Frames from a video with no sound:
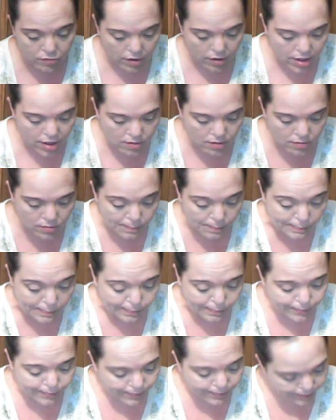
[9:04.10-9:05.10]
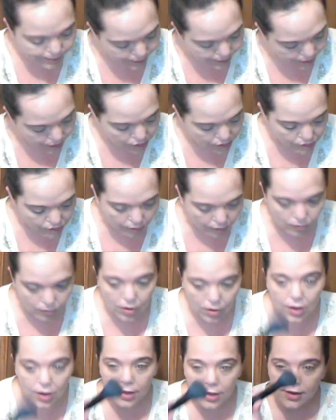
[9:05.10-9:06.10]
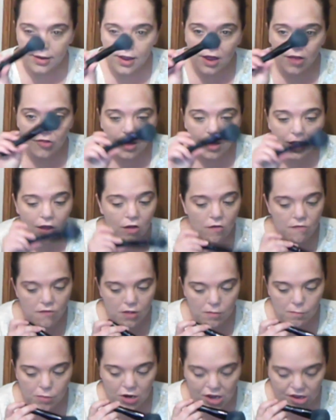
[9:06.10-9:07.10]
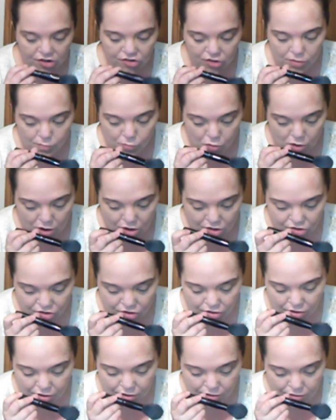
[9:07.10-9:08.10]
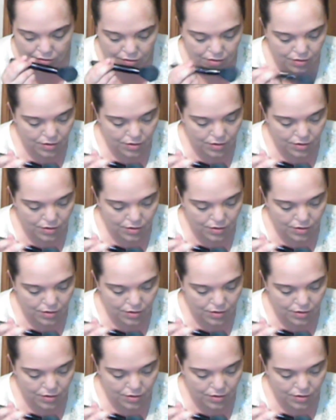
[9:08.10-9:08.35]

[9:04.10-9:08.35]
thing right now. So, taking the e.l.f. complexion brush,